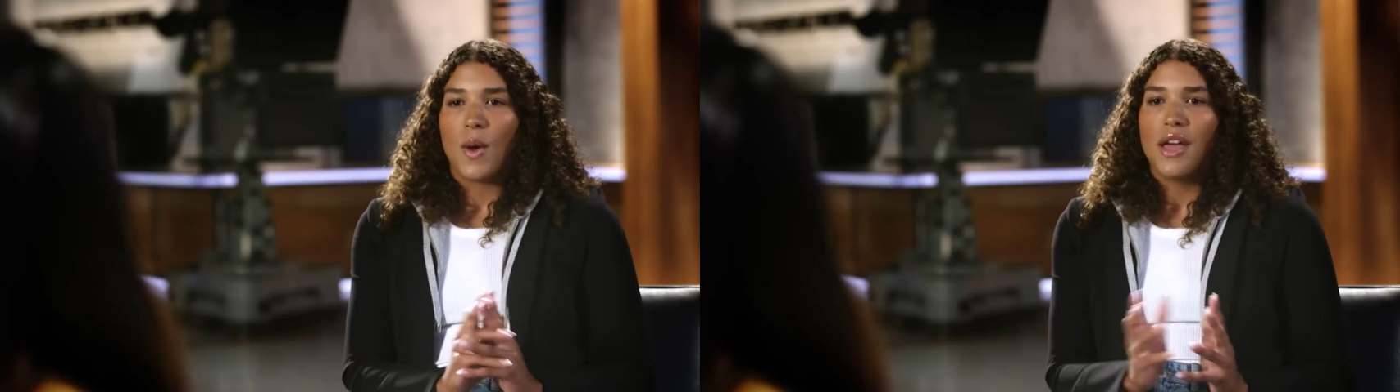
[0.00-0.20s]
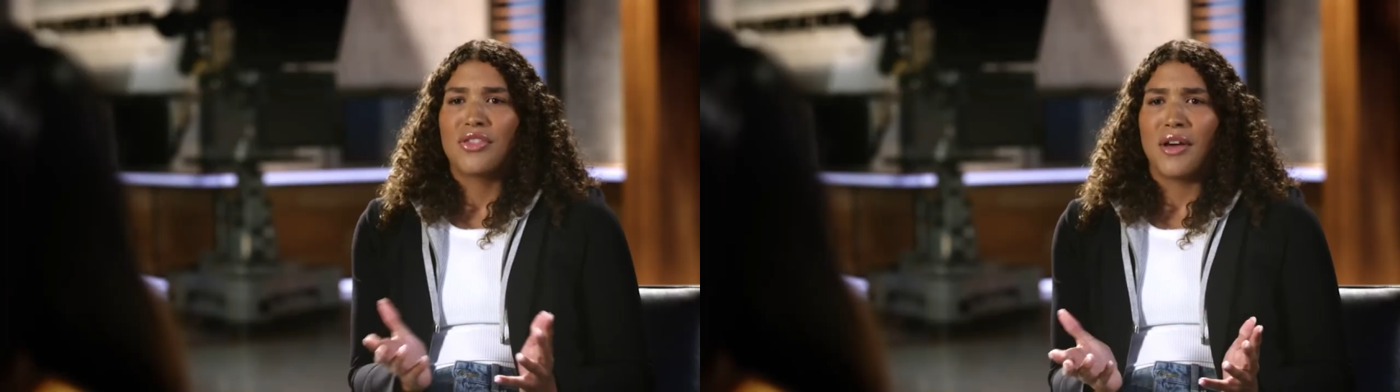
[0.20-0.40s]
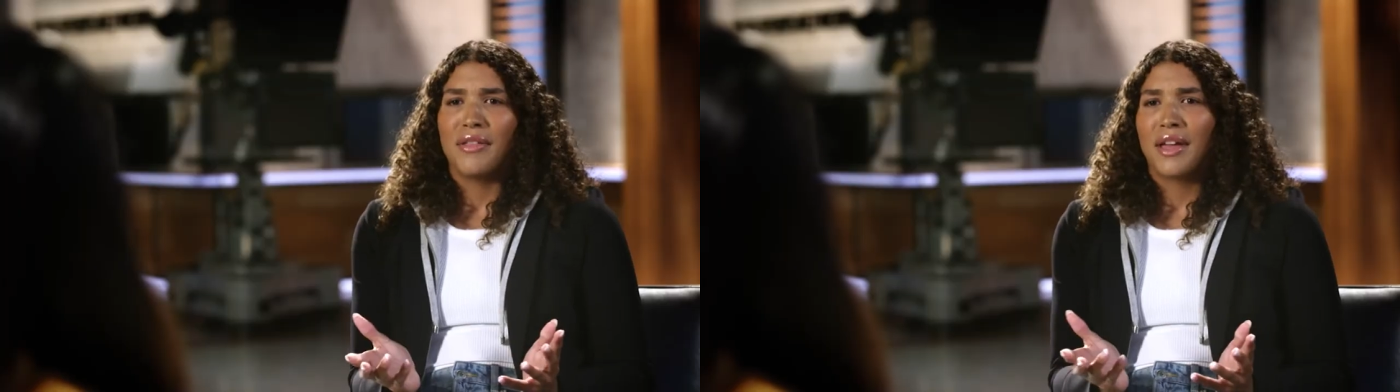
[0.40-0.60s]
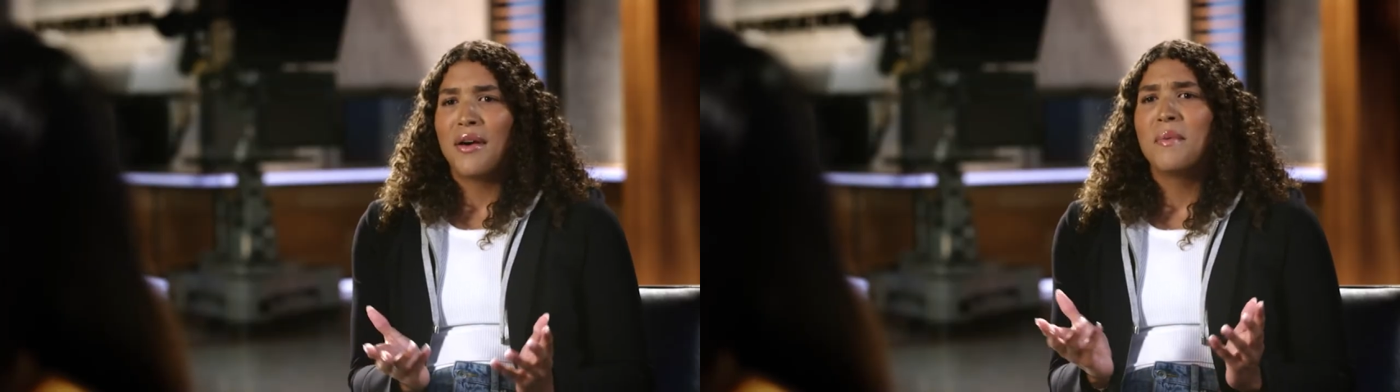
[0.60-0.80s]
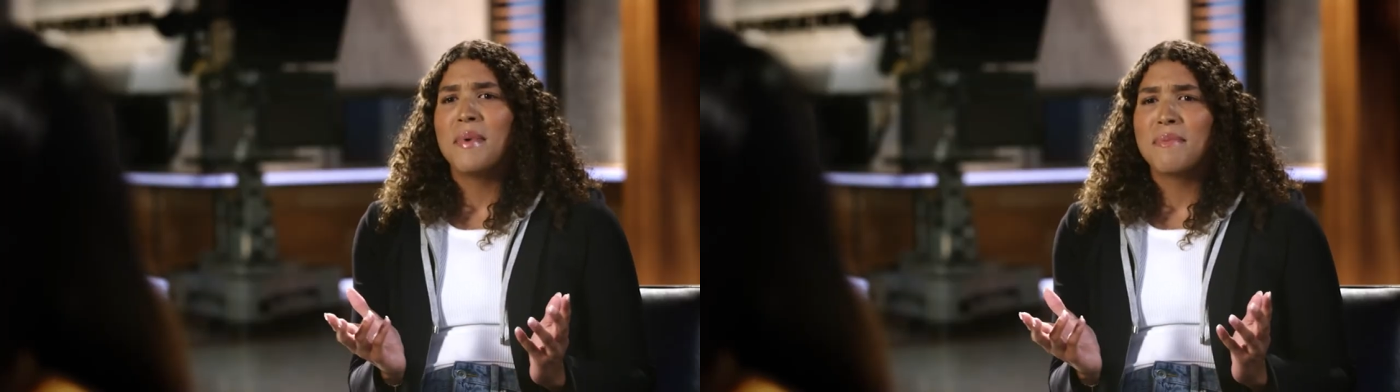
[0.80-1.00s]
I thought, like,
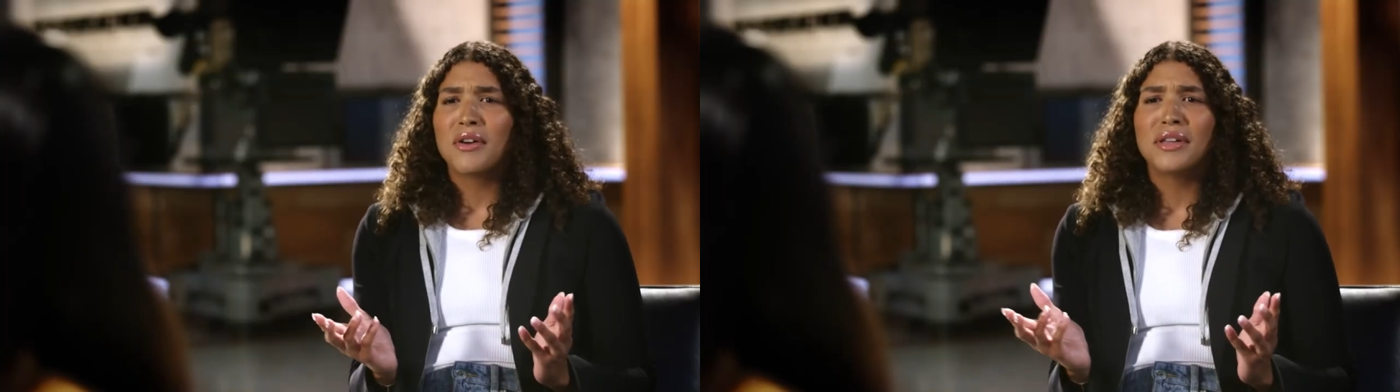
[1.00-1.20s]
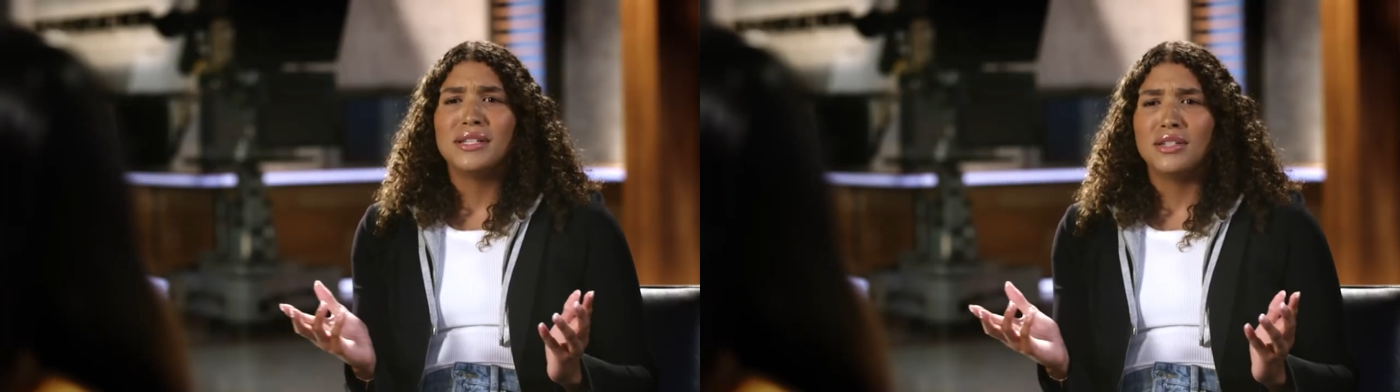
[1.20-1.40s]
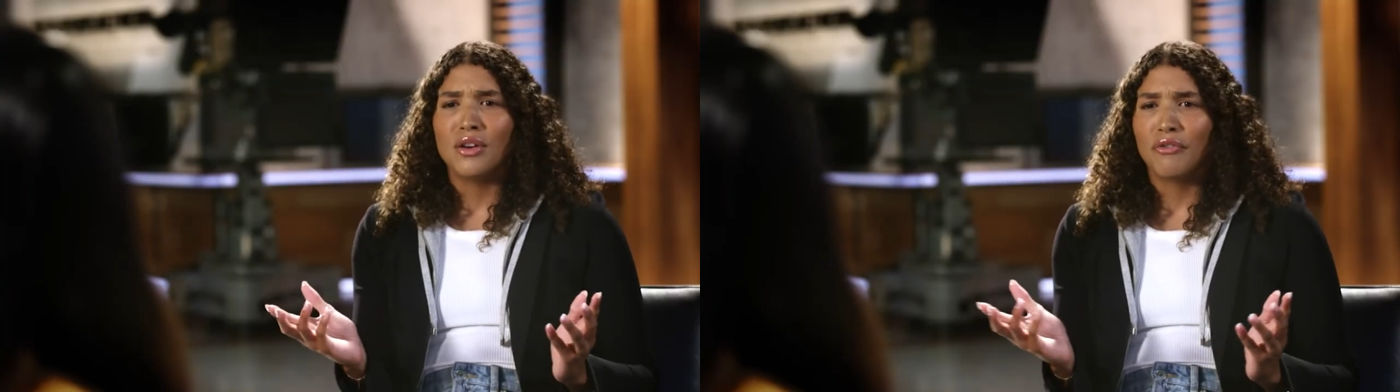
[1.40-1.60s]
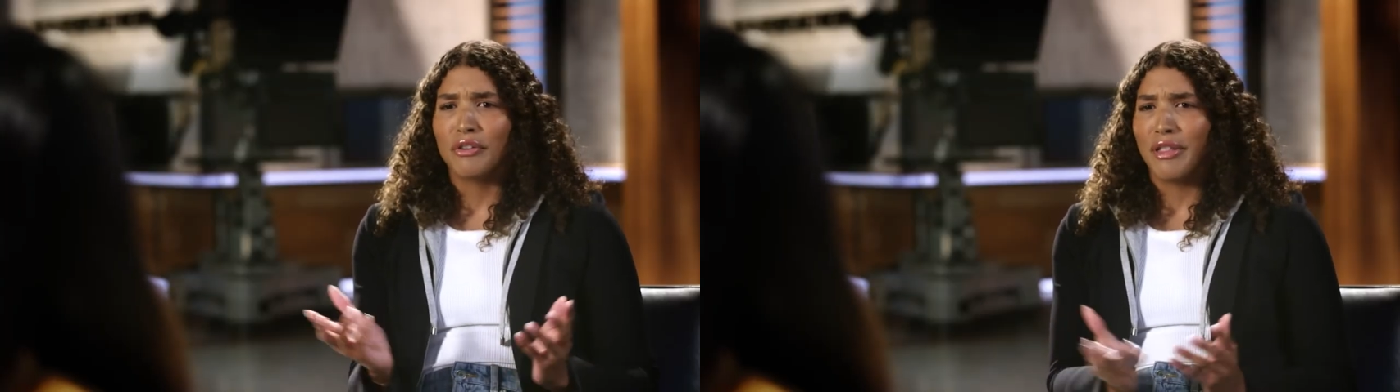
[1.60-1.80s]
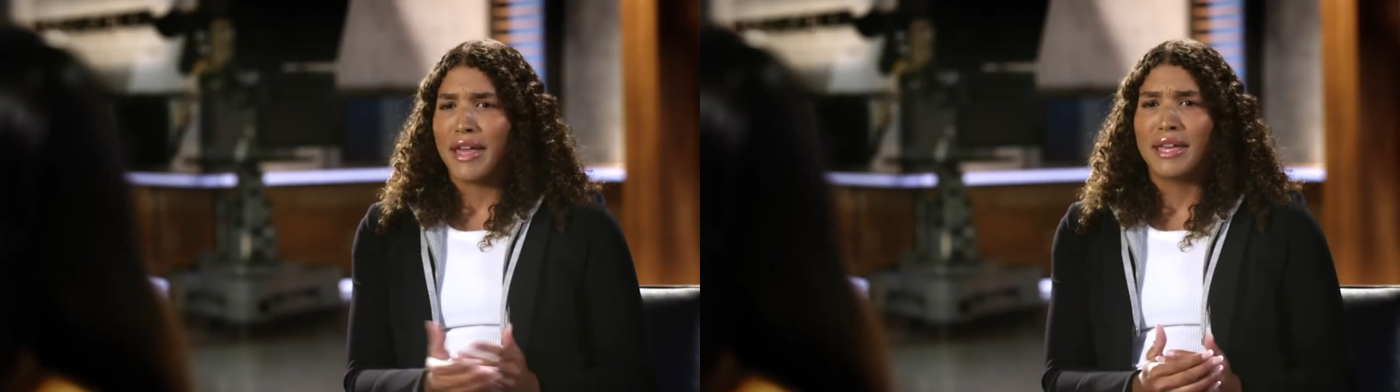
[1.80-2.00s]
oh, maybe I'll get a deal
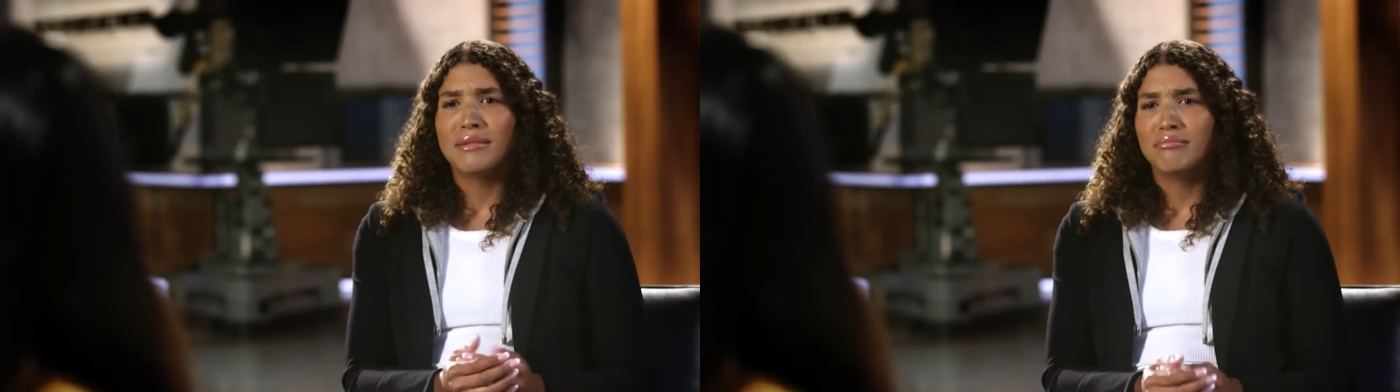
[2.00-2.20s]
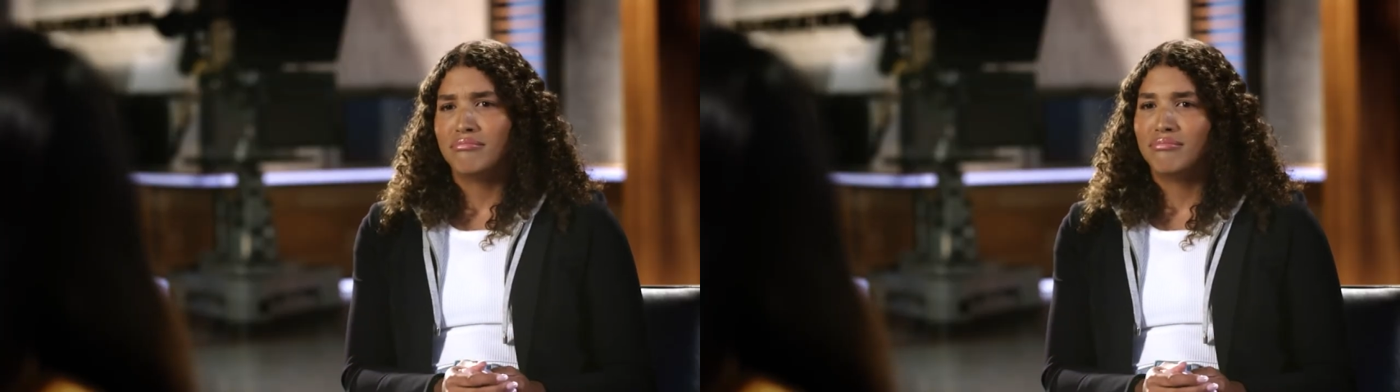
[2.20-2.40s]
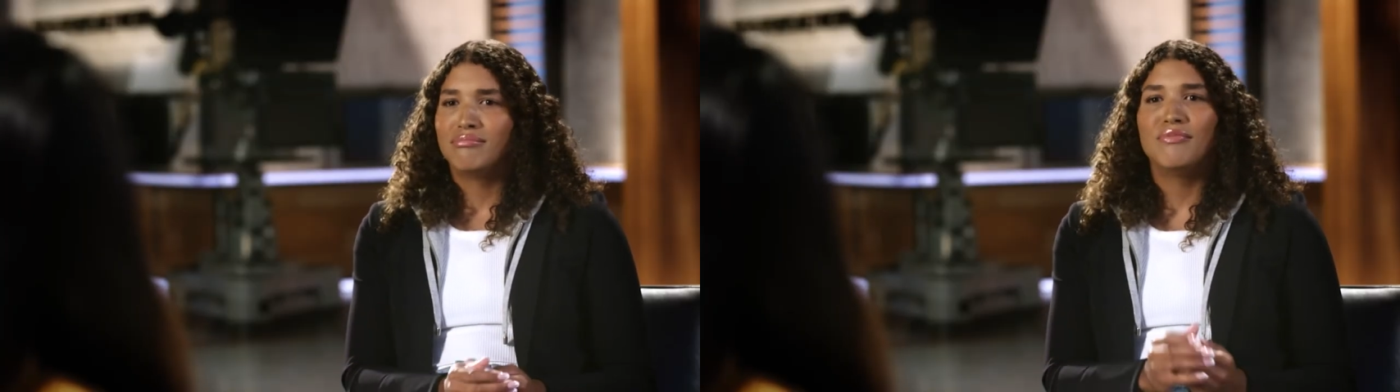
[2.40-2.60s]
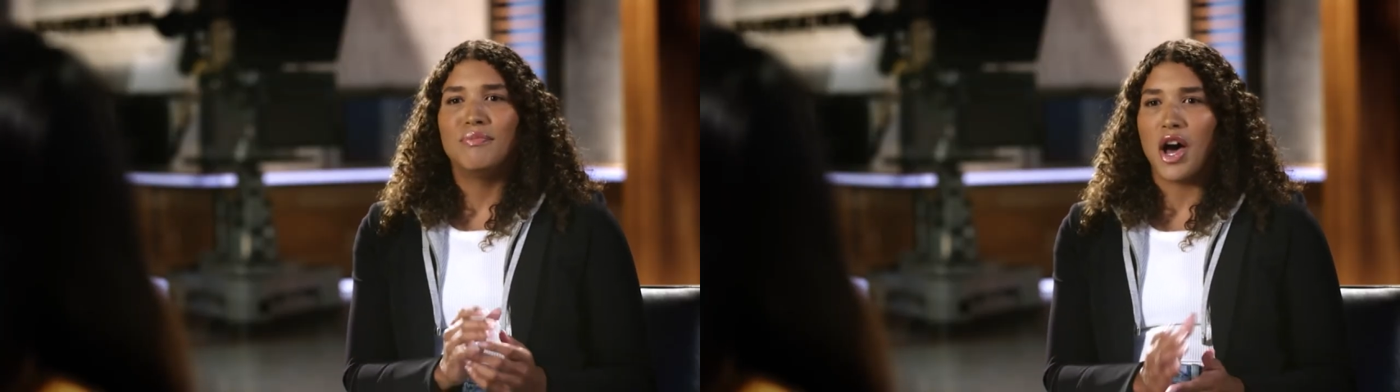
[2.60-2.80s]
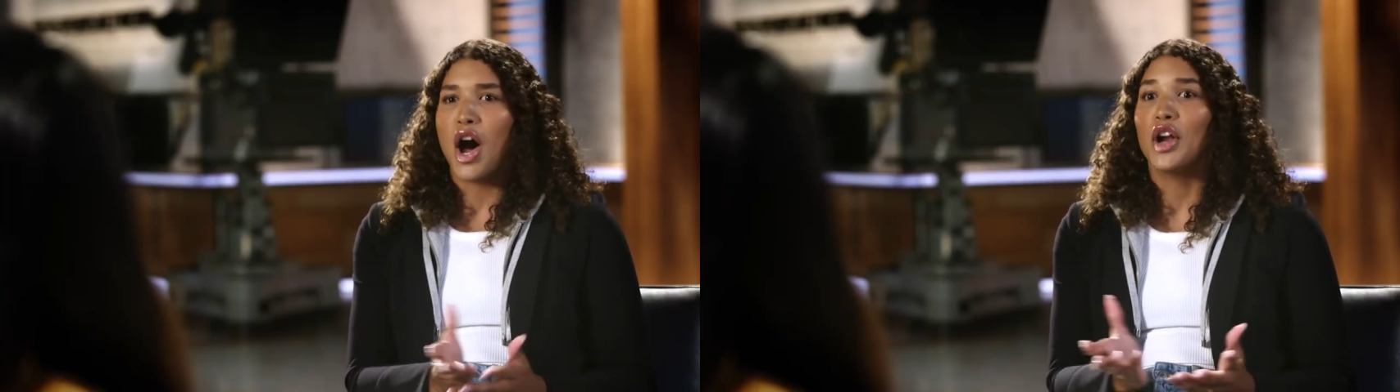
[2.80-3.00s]
for like
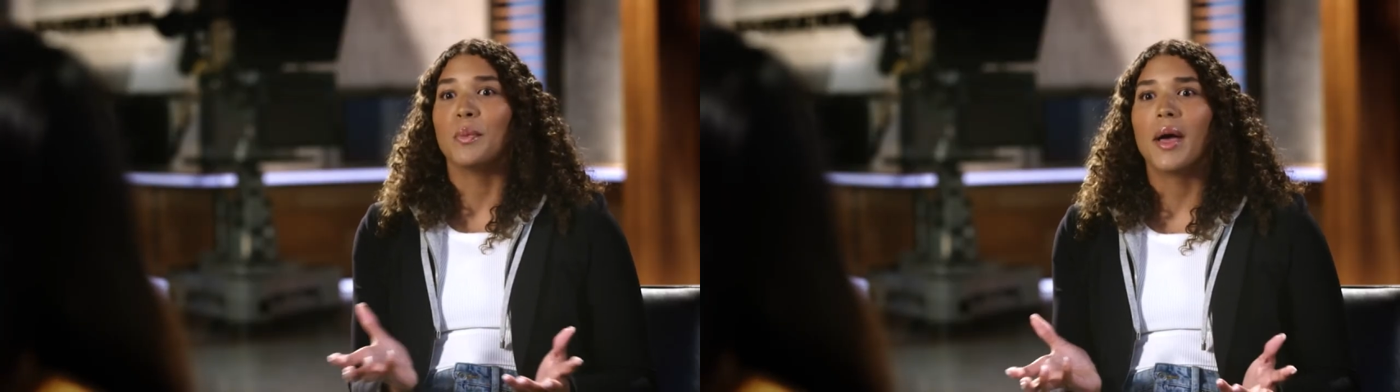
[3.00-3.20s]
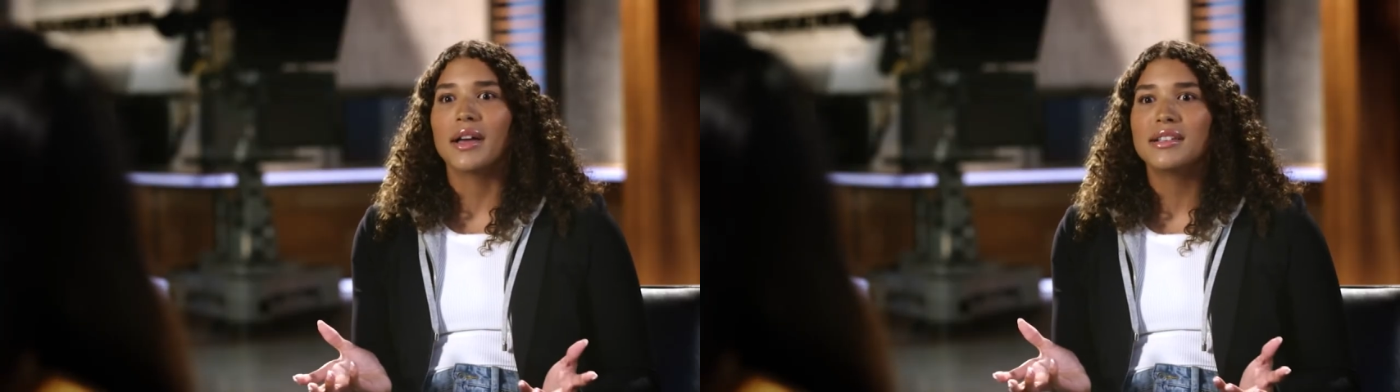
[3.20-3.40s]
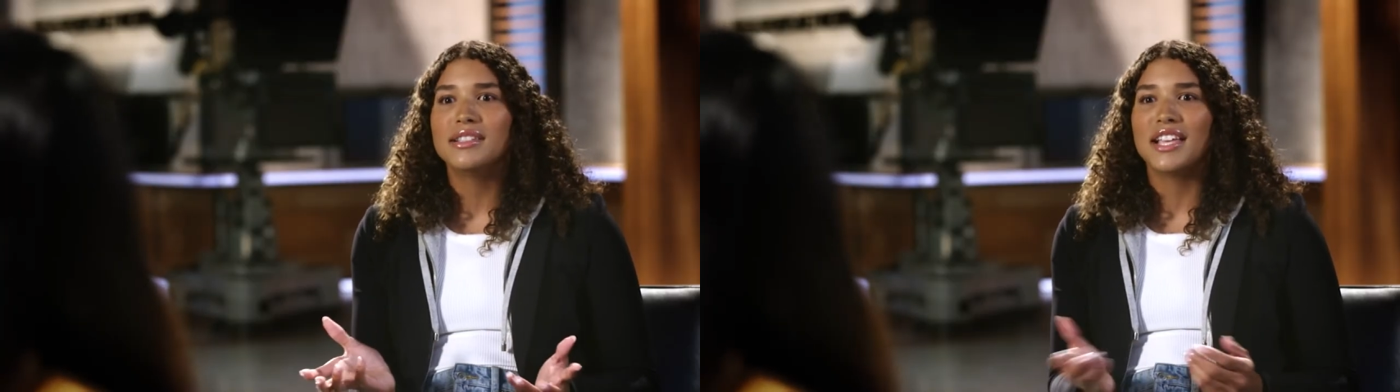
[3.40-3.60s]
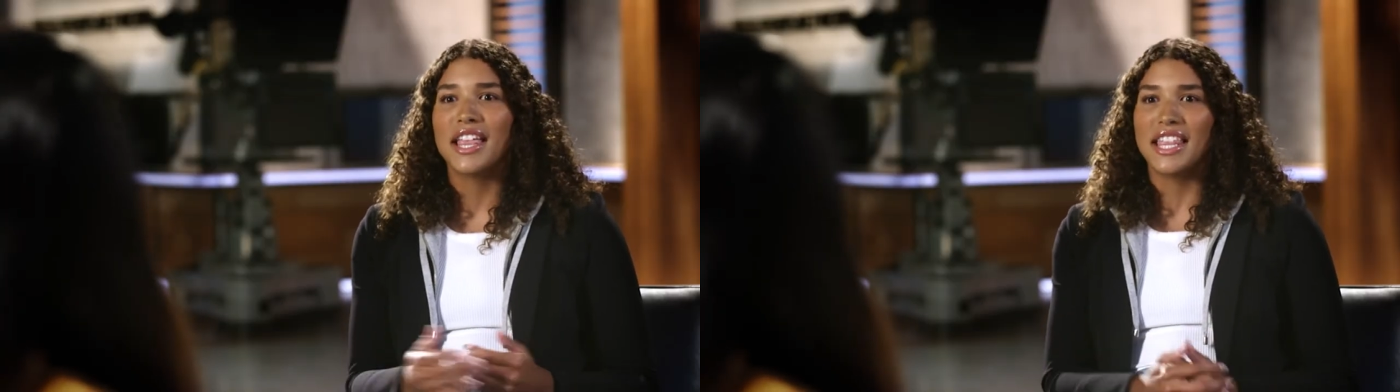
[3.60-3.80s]
a hundred bucks.